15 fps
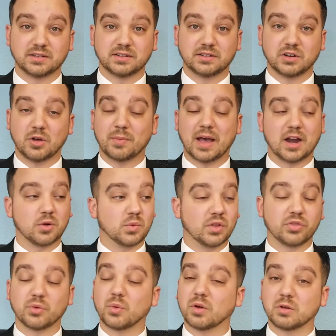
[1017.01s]
No matter what
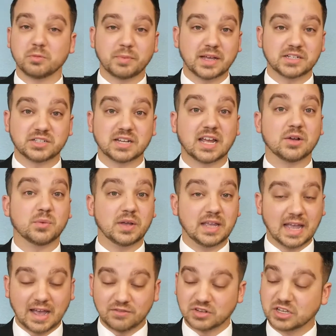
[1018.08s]
the world may say, we have to